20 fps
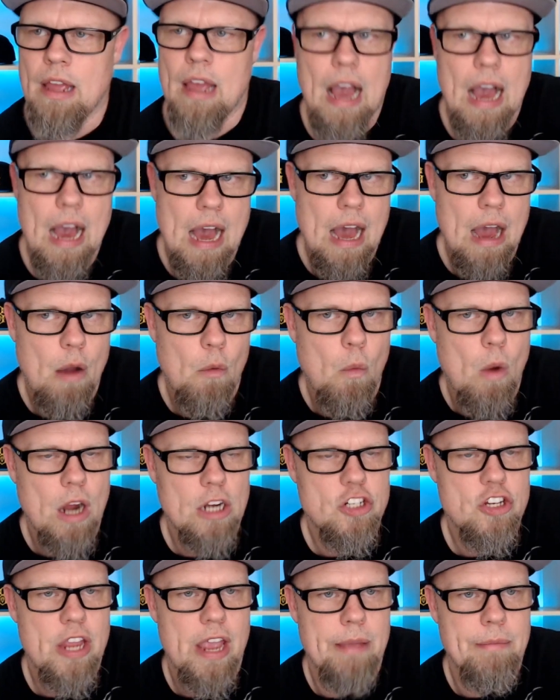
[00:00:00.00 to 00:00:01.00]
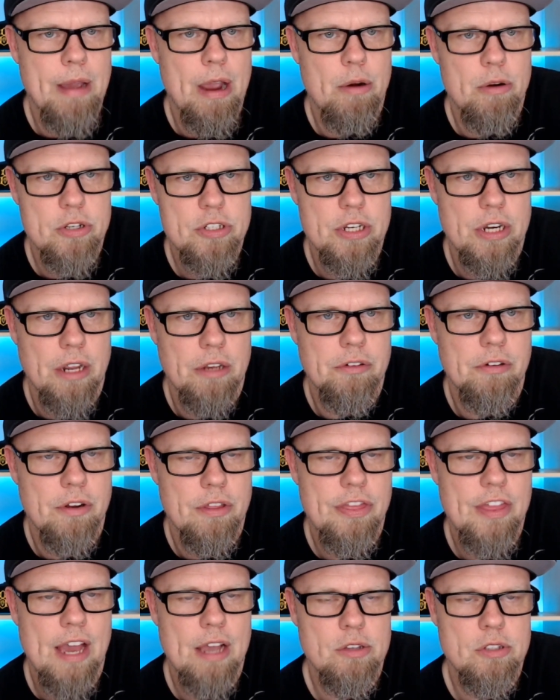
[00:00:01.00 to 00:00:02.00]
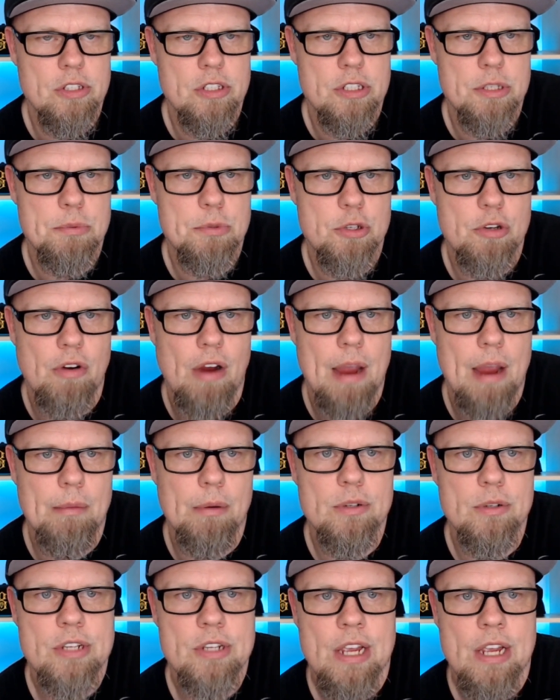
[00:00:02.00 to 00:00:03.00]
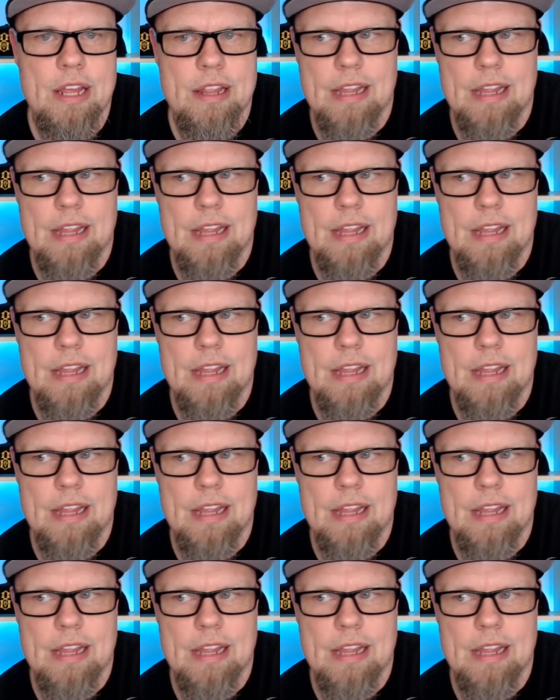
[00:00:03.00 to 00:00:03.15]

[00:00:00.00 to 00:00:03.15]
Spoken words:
watch time hours and under 1,000 subscribers,